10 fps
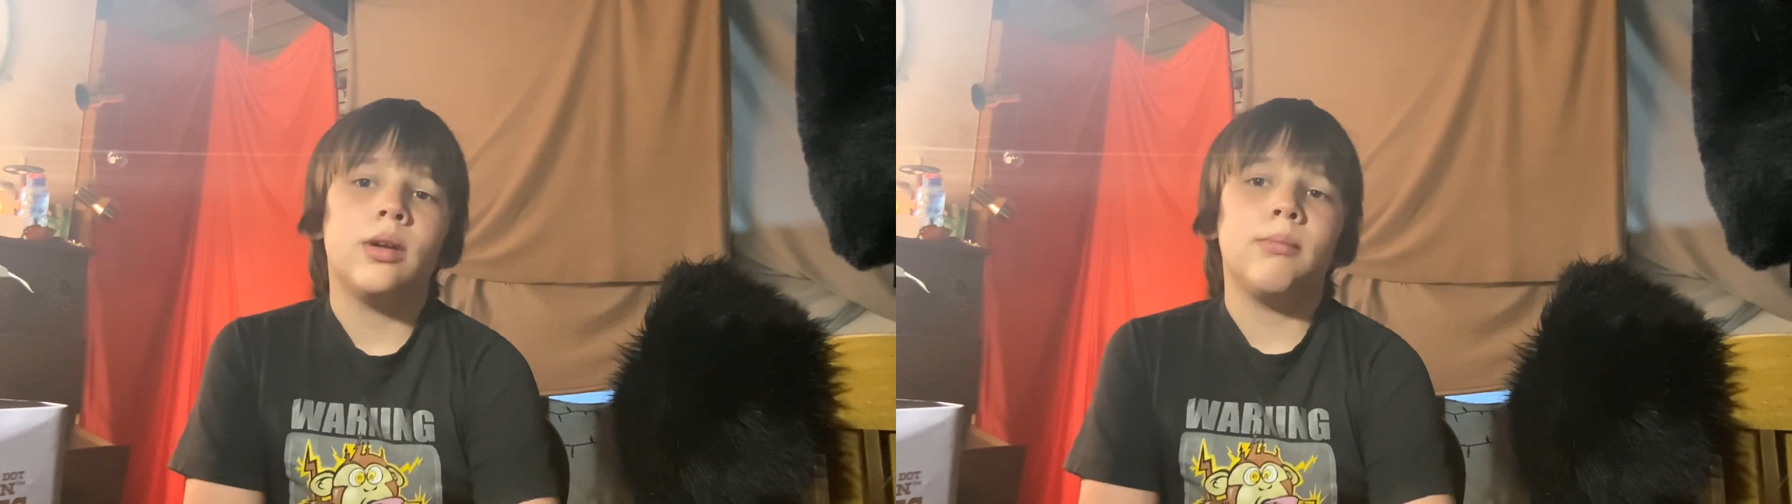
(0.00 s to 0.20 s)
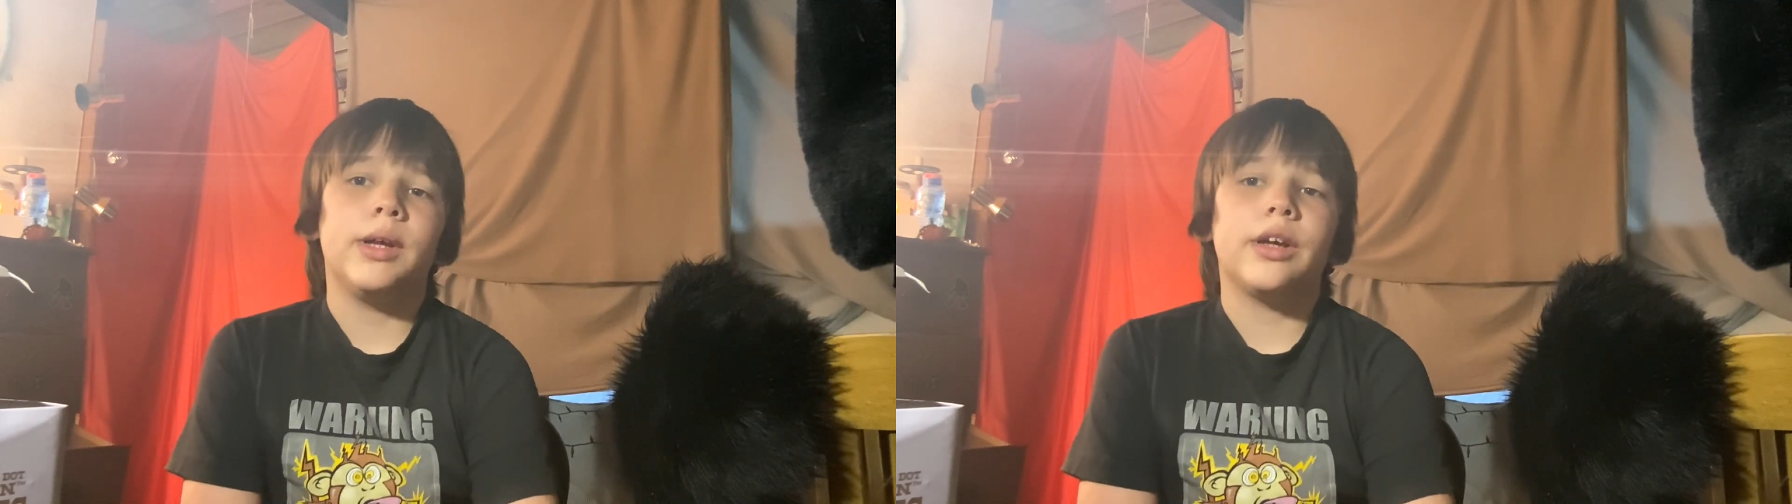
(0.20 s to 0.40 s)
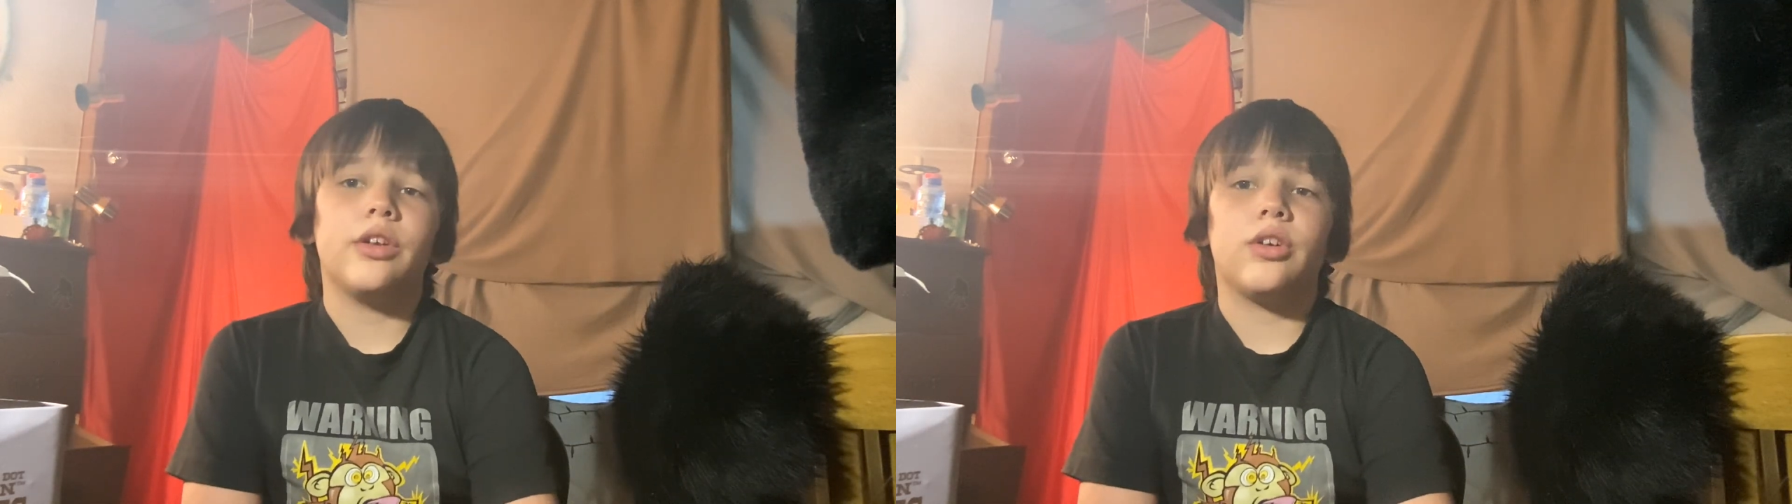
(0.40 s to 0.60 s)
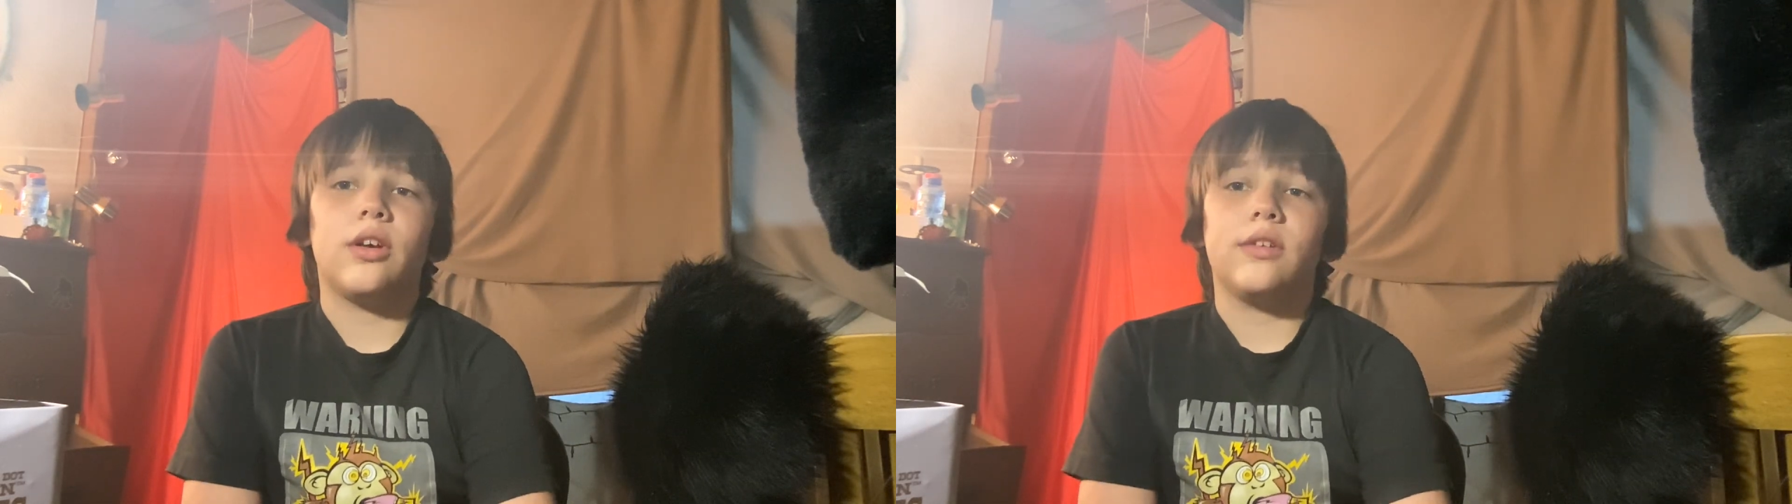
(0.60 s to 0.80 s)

Because I